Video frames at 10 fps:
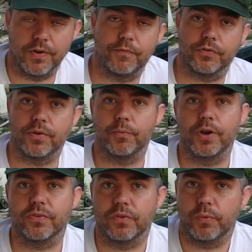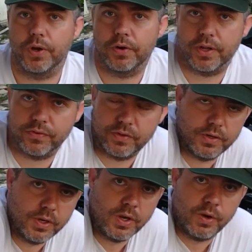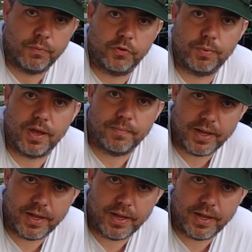if for some reason the winner doesn't respond